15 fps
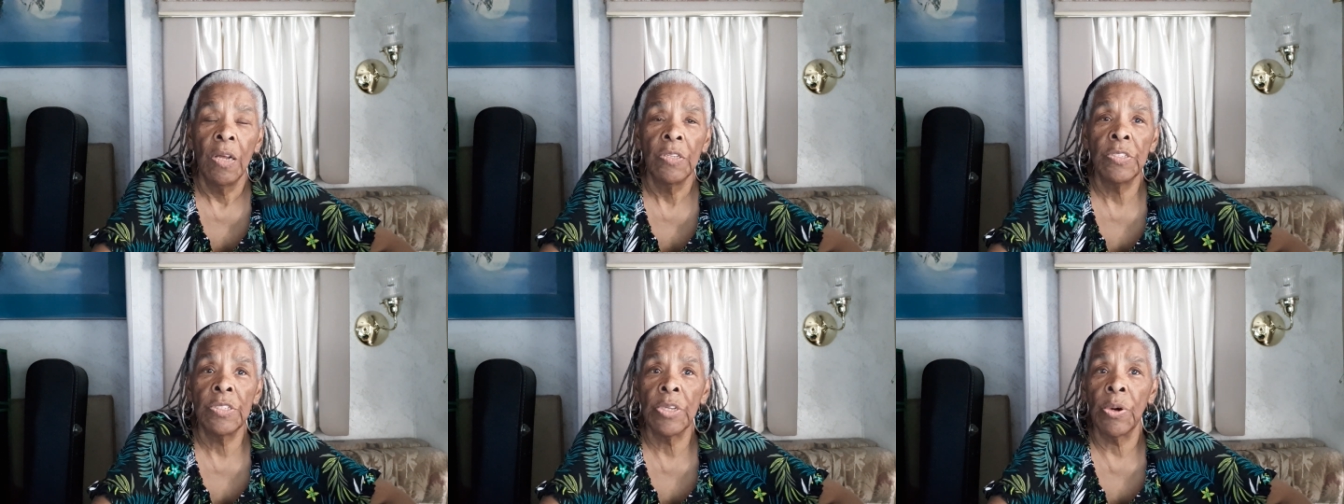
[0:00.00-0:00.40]

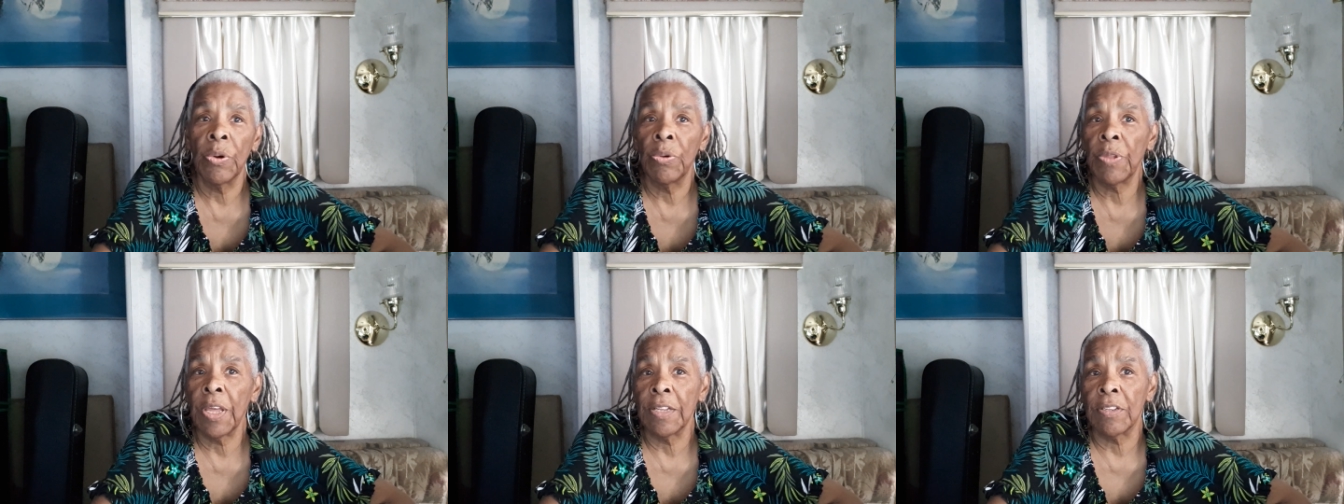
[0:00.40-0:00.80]

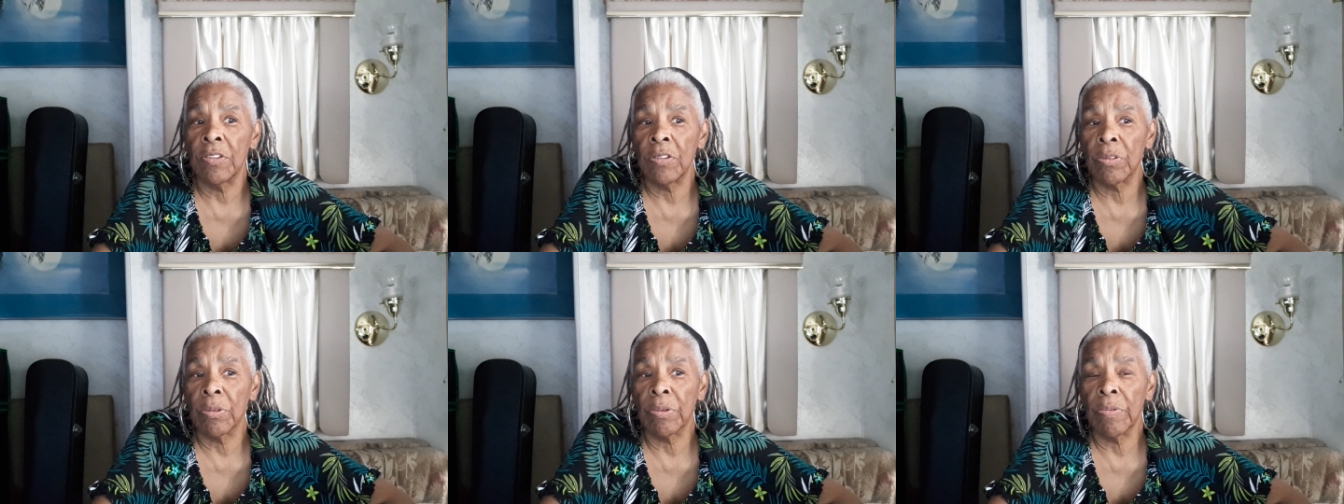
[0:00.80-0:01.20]
So
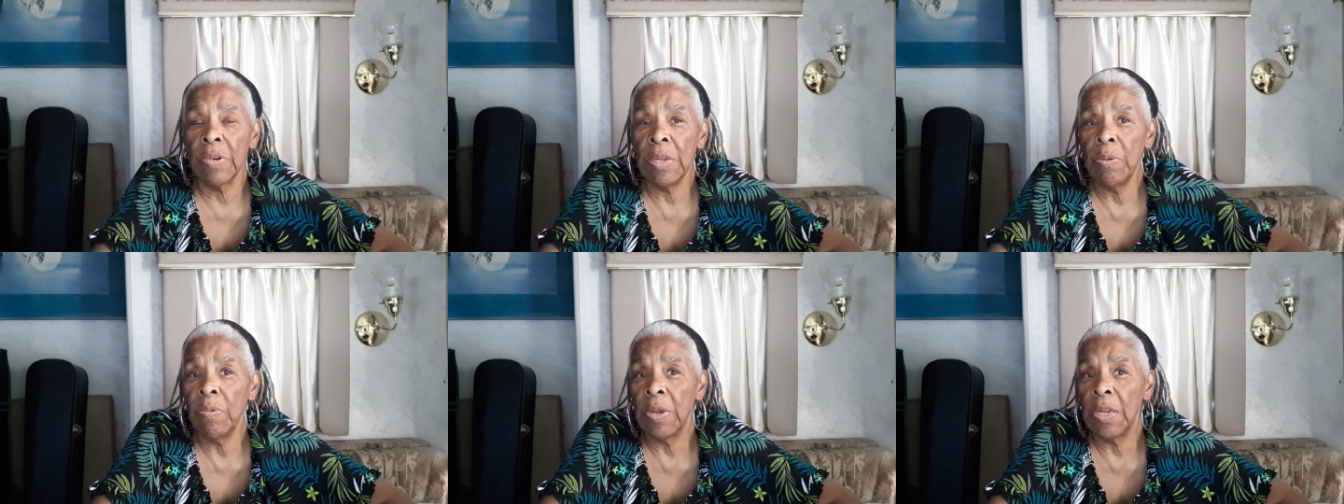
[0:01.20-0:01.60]
that's
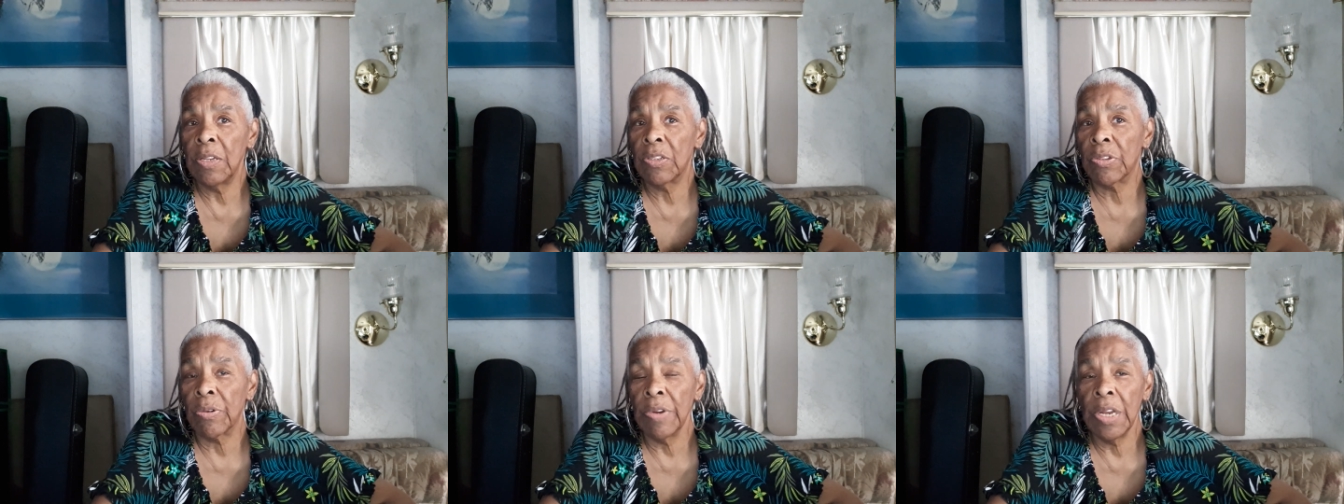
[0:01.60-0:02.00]
3
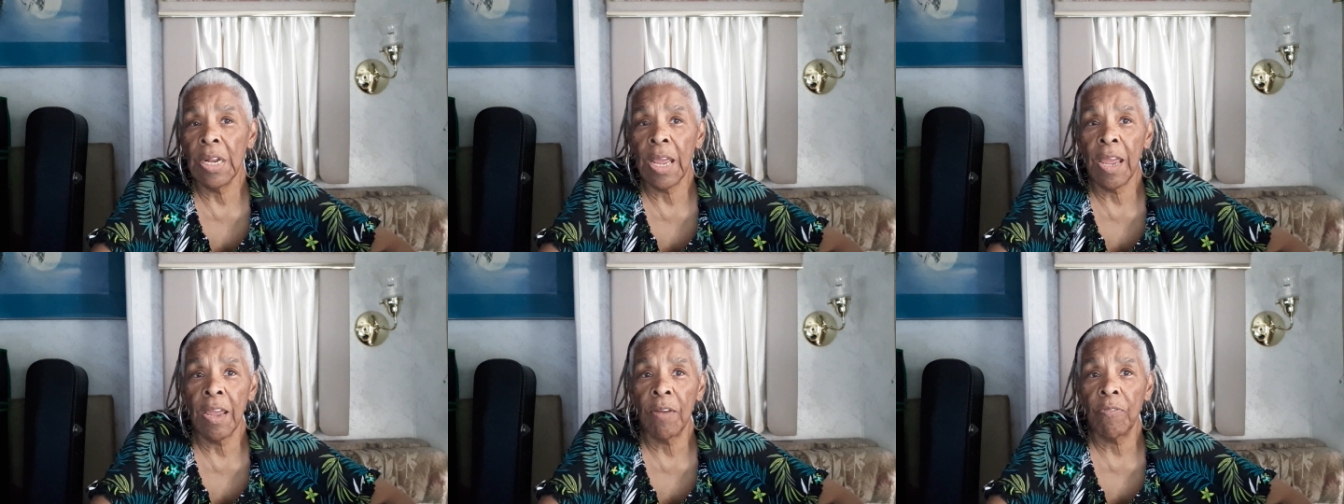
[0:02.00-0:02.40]
weeks,
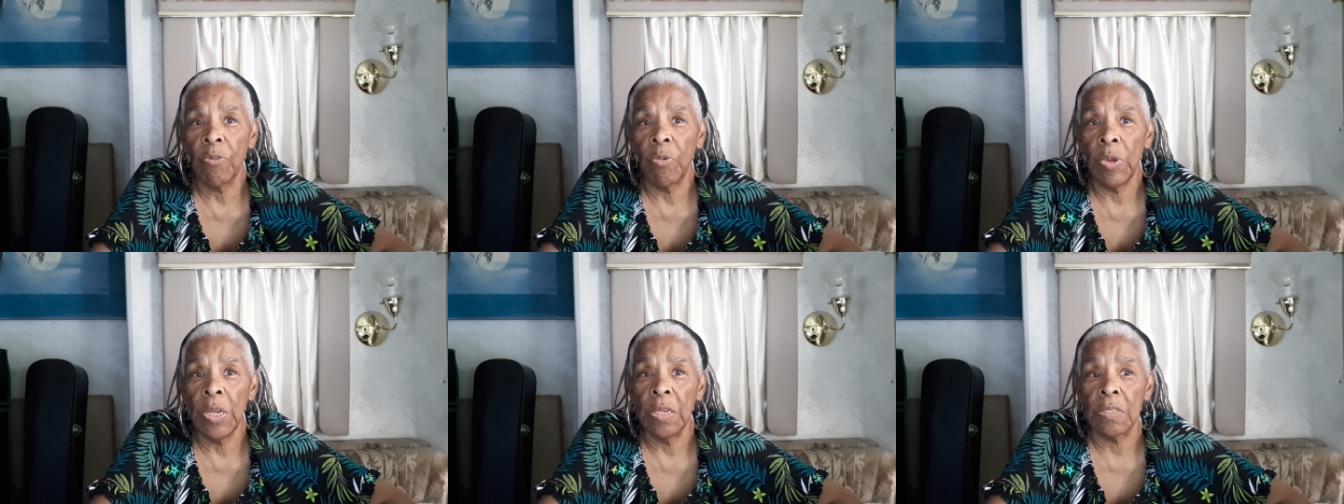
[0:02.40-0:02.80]
3.5
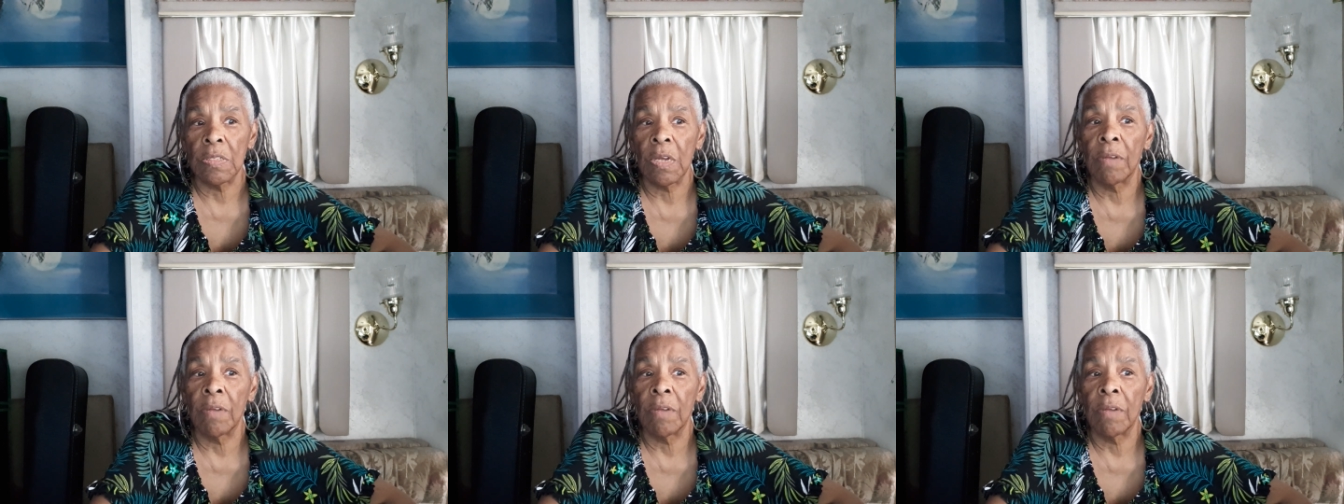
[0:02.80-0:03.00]
weeks,